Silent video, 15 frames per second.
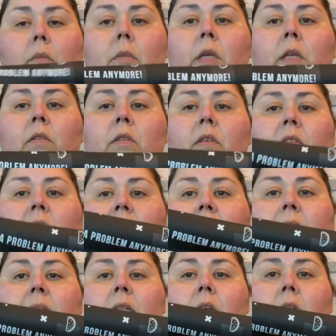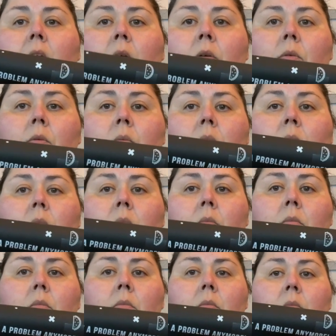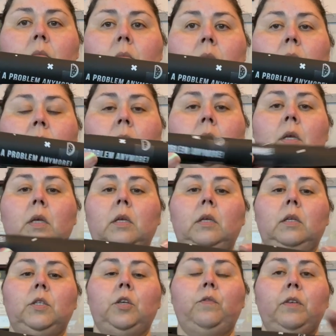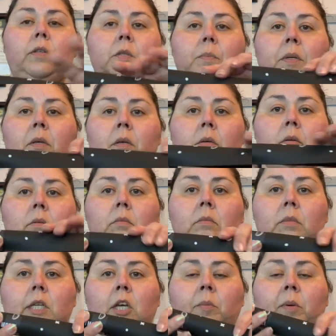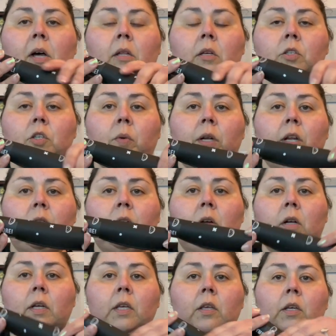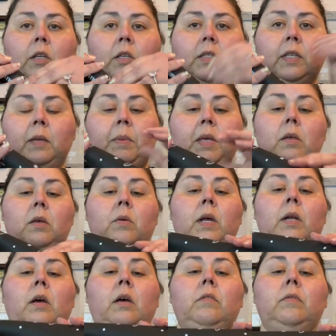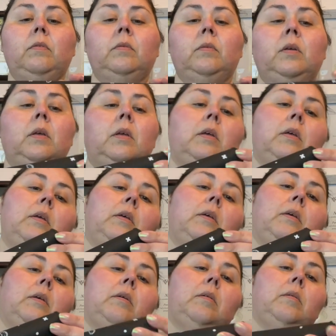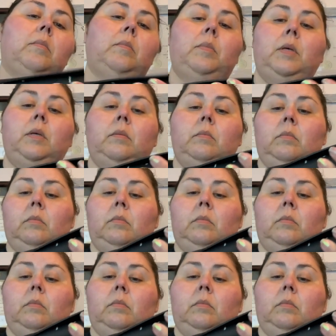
it's this like silicone so if you spill nail polish or whatever on it, you can just like peel it right off. But